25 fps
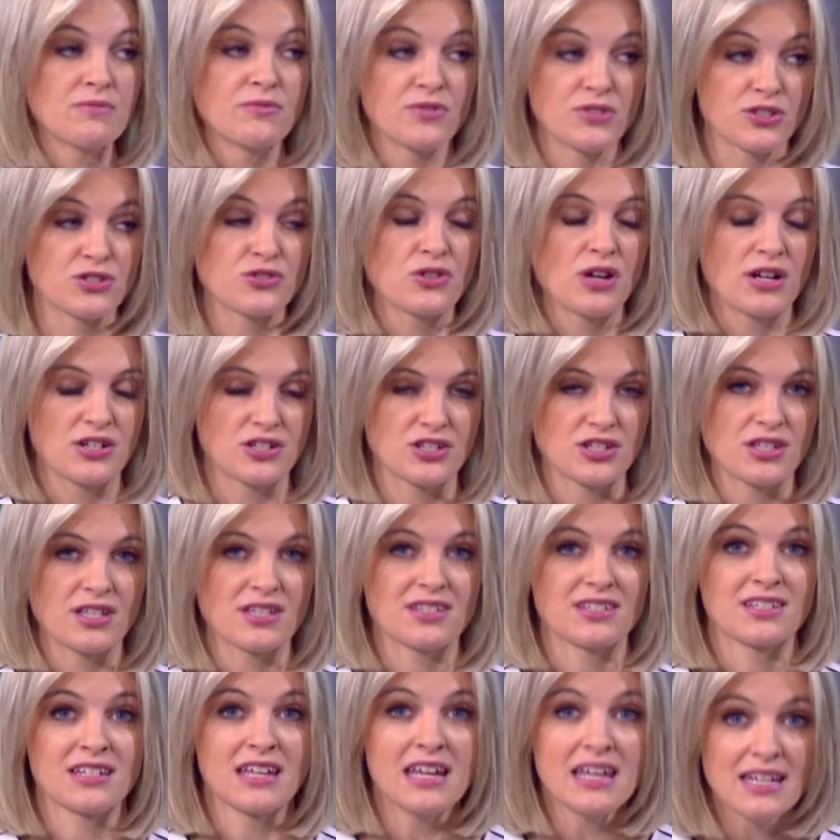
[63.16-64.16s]
infrastructure
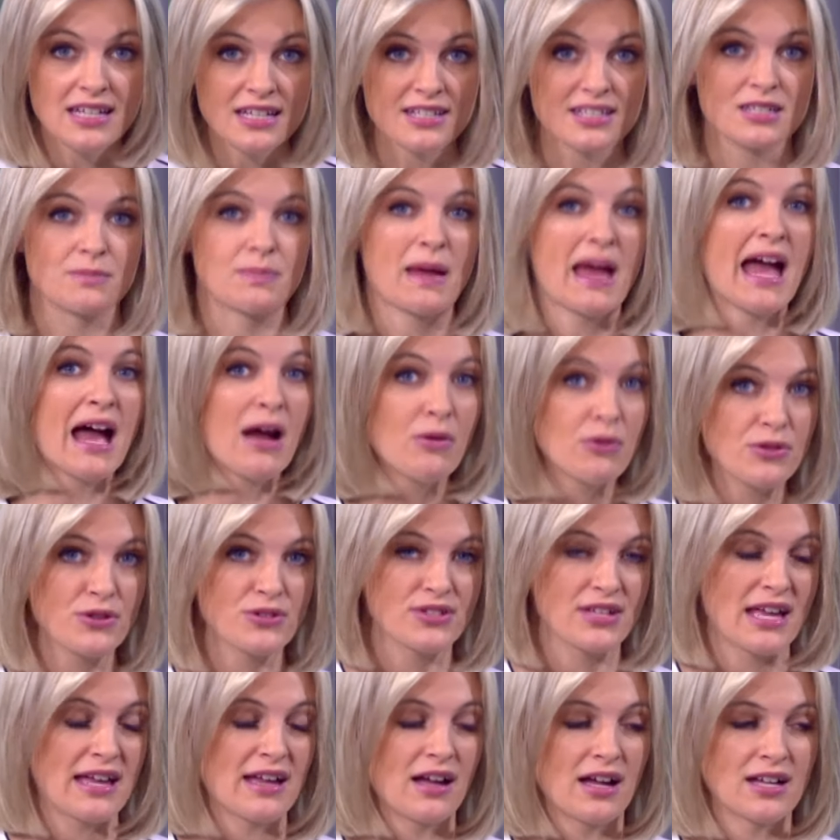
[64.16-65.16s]
that's needed to power
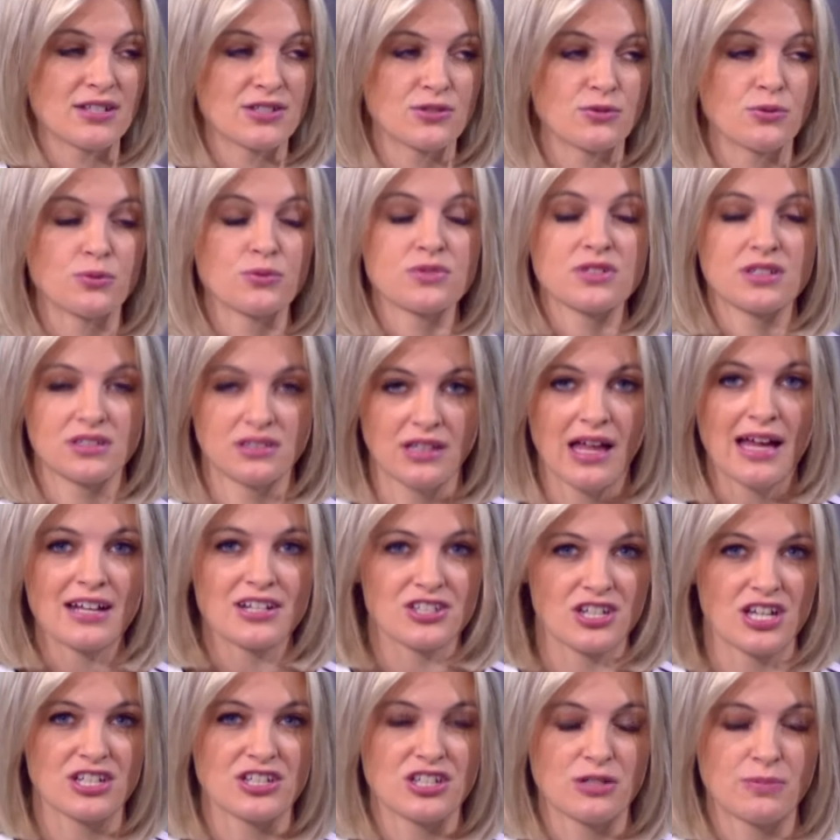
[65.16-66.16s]
those A I tools
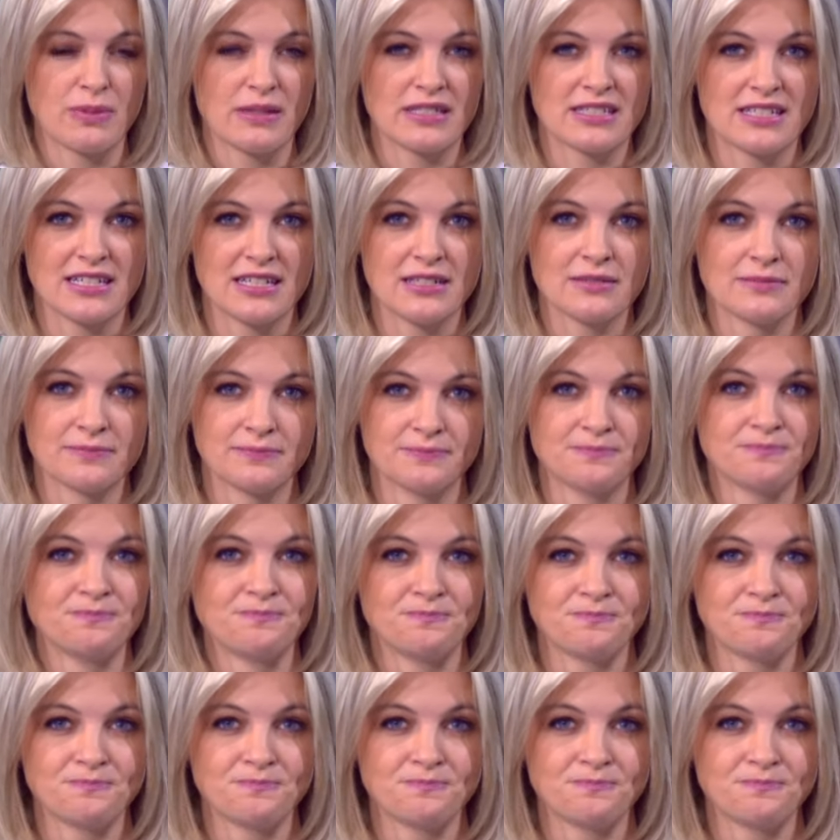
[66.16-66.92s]
like ChatGPT.